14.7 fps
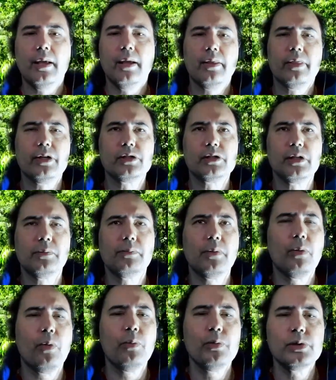There's some
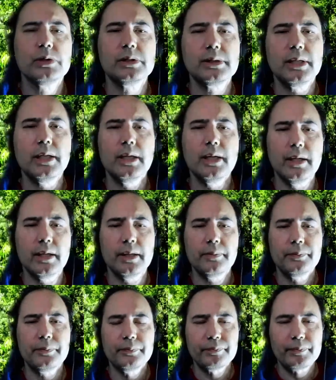almost
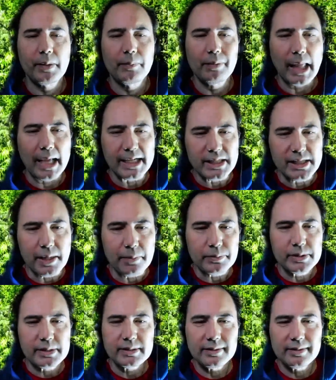blind
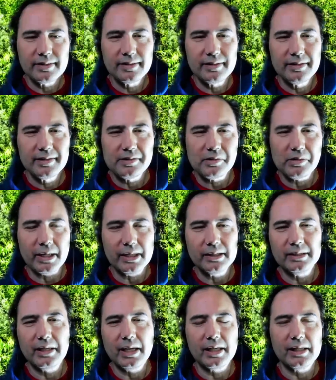jumps, right?
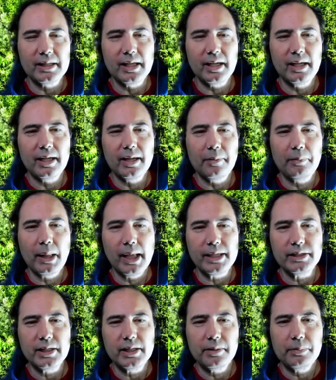You got the blind
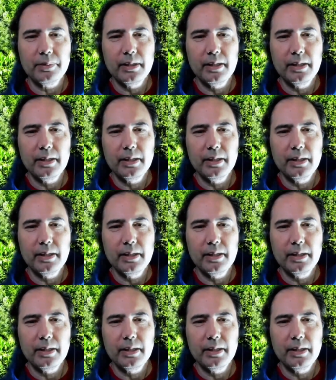jump,